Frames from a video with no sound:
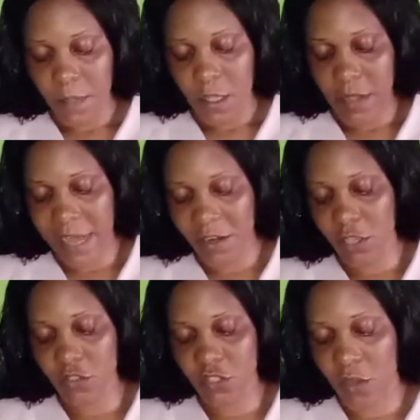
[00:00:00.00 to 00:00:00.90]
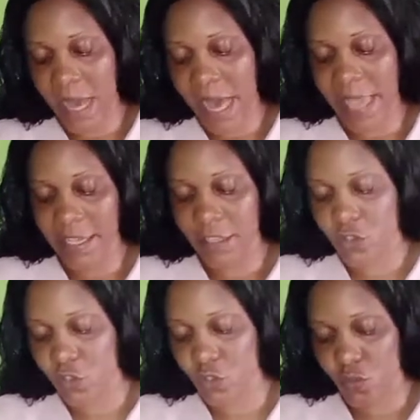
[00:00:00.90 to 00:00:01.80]
you cannot use your eye
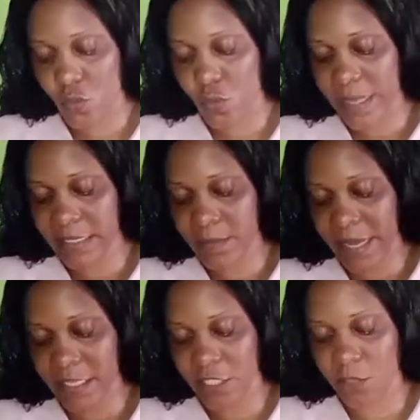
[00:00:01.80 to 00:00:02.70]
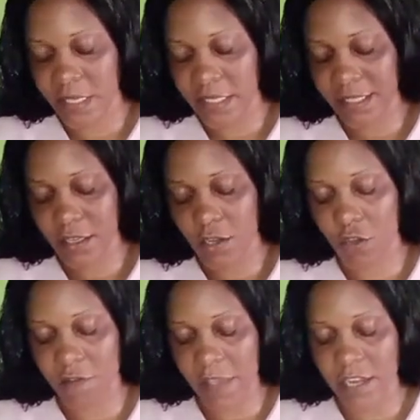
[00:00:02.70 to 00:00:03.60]
to do weight management
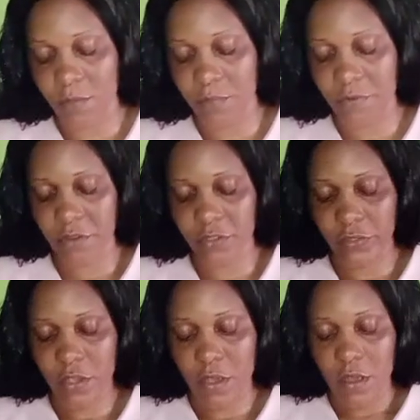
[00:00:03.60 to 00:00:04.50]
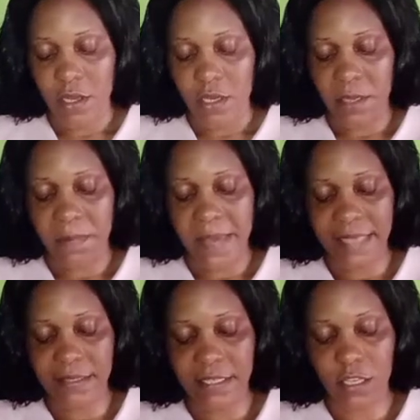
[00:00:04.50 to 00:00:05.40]
of any product. The
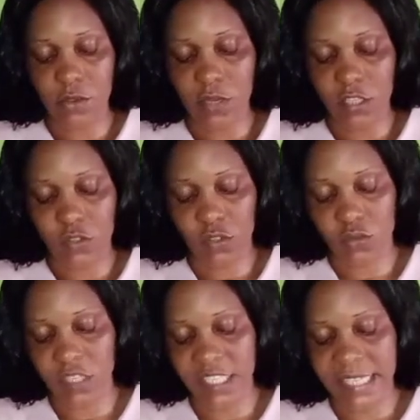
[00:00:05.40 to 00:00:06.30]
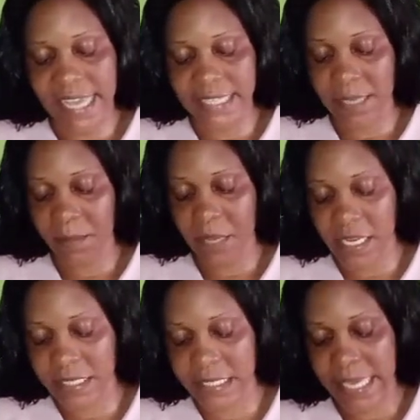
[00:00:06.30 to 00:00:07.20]
best thing you need to do is get a
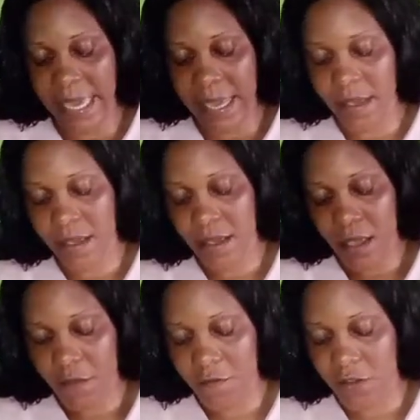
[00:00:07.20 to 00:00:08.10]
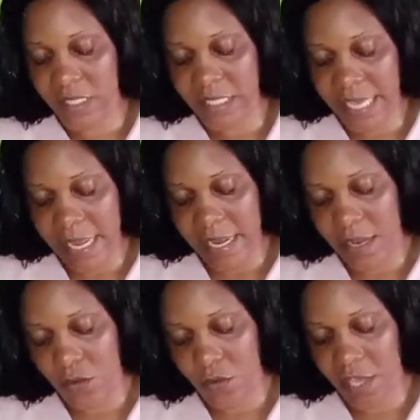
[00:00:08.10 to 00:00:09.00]
mini scale for
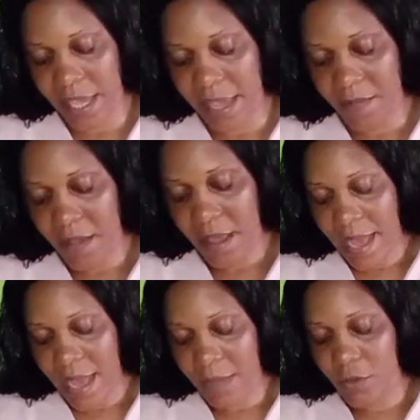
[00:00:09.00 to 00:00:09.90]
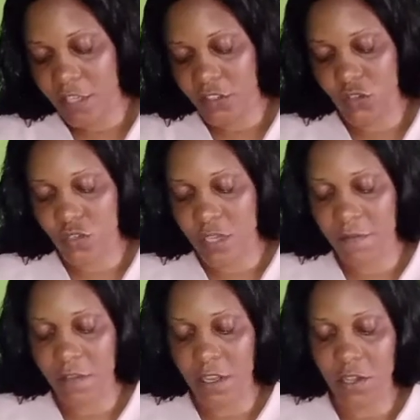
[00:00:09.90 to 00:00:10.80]
scaling, okay? I'm going to do
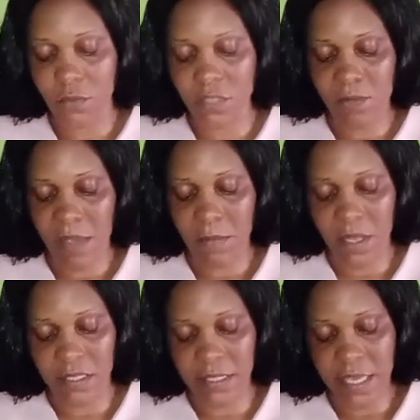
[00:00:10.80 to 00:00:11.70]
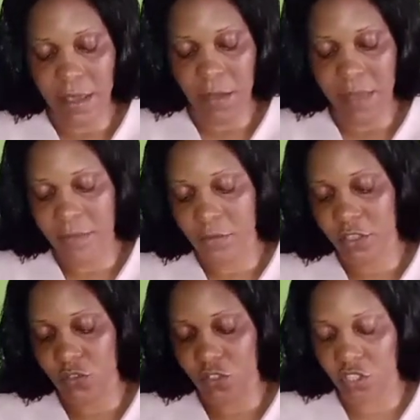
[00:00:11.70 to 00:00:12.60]
a video with my mini scale where I'm
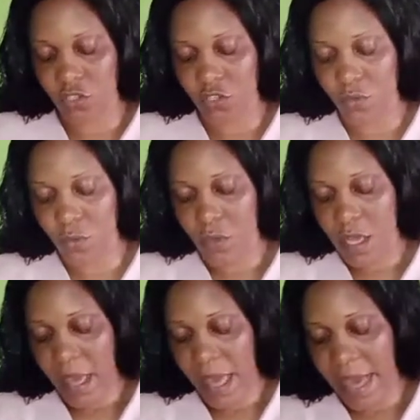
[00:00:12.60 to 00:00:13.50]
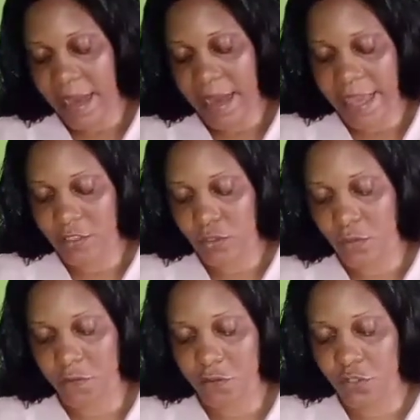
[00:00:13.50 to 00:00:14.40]
going to show you how I
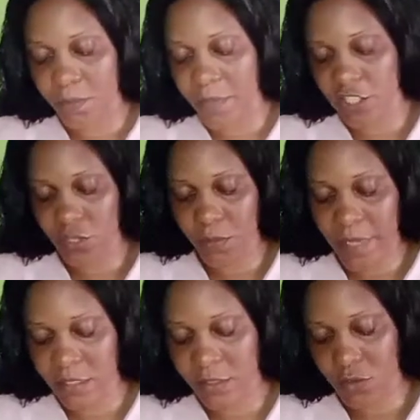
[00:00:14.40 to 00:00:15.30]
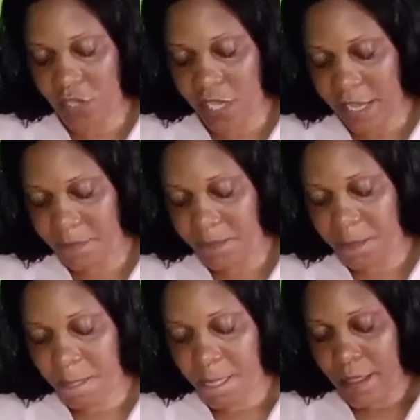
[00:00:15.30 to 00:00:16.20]
do food measurements, okay?
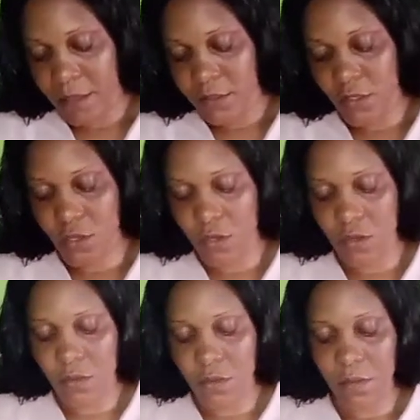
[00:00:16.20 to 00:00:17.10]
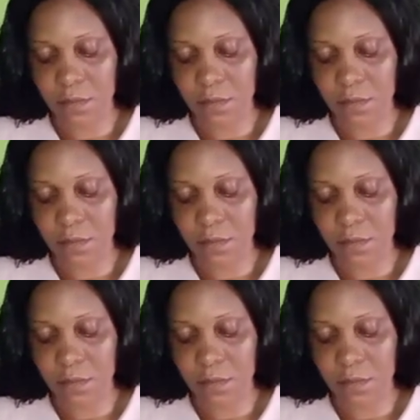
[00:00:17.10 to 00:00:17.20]
So